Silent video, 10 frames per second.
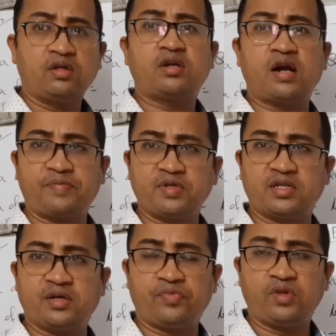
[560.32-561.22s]

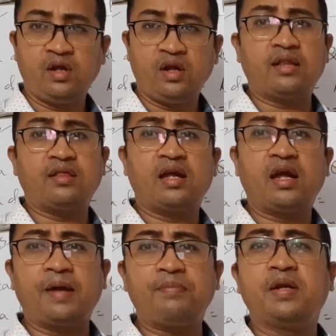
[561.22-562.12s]
trapezium, and they
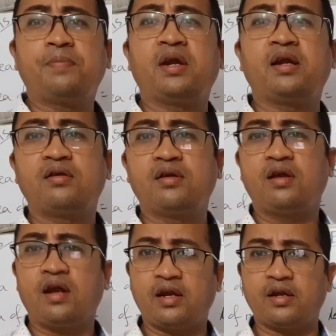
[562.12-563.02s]
have
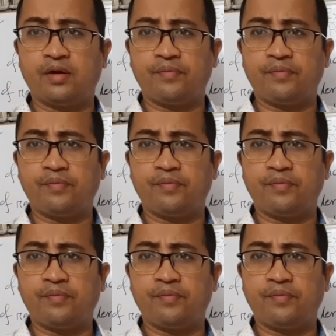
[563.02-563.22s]
different area.